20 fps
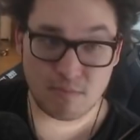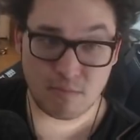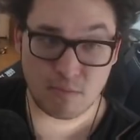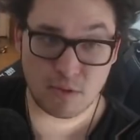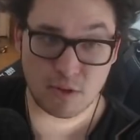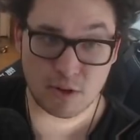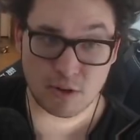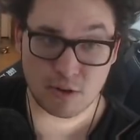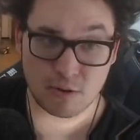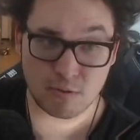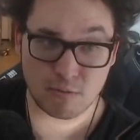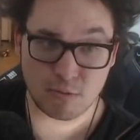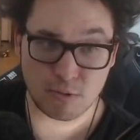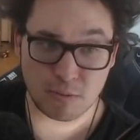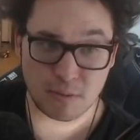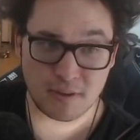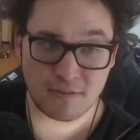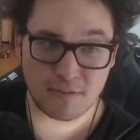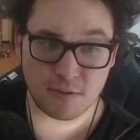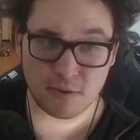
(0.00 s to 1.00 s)
there will
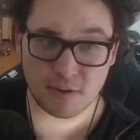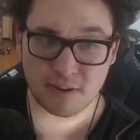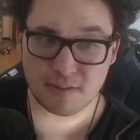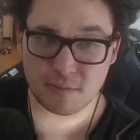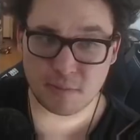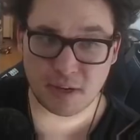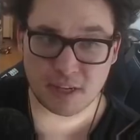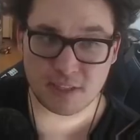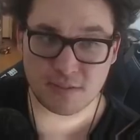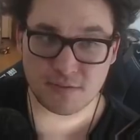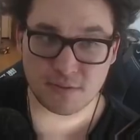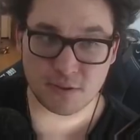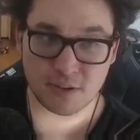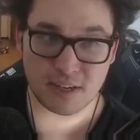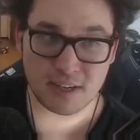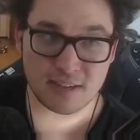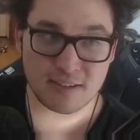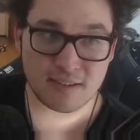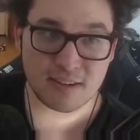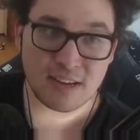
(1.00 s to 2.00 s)
be few enough spots for
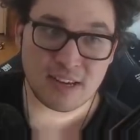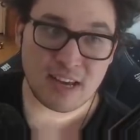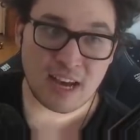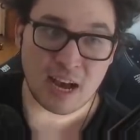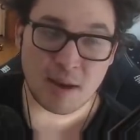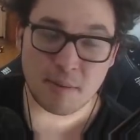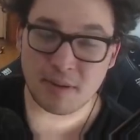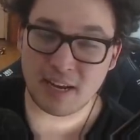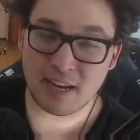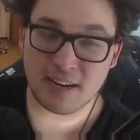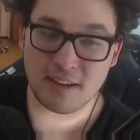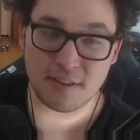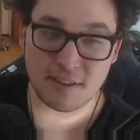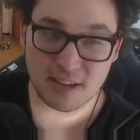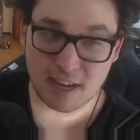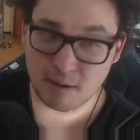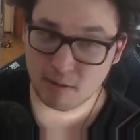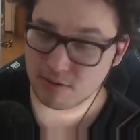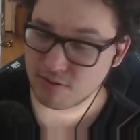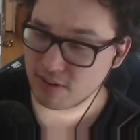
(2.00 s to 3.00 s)
it. I mean, anything
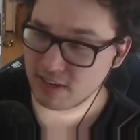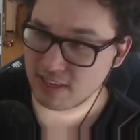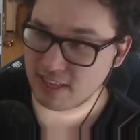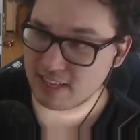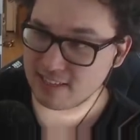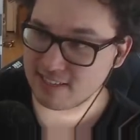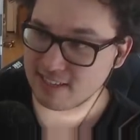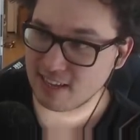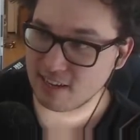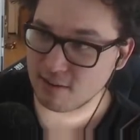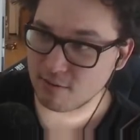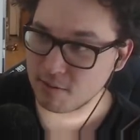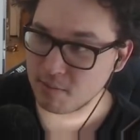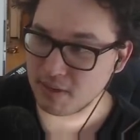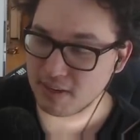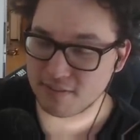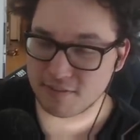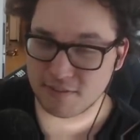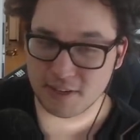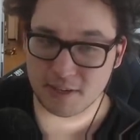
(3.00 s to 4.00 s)
I would run in that slot would be
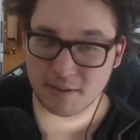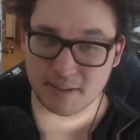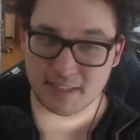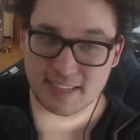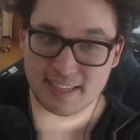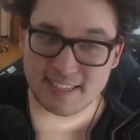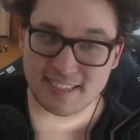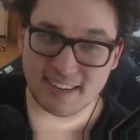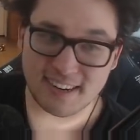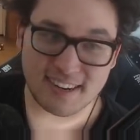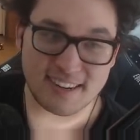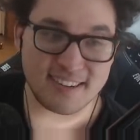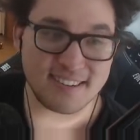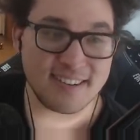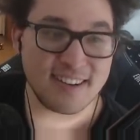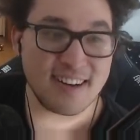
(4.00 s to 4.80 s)
a frequent discard.